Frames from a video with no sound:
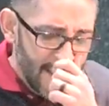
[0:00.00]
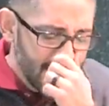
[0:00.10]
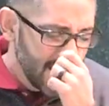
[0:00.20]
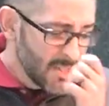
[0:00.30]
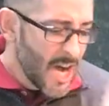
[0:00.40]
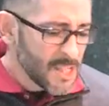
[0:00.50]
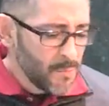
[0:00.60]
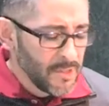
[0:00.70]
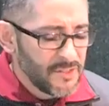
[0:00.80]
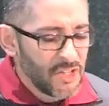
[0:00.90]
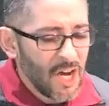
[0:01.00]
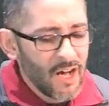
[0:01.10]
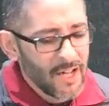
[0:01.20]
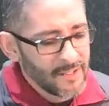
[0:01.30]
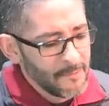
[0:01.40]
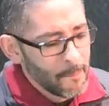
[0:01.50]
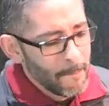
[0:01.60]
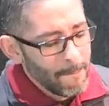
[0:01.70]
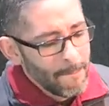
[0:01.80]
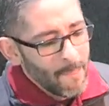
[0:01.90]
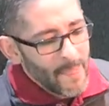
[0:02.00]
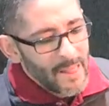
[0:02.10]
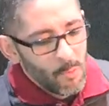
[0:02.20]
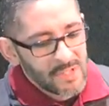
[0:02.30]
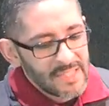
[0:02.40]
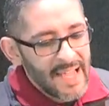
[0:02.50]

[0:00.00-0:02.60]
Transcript: See, the Gospel of John was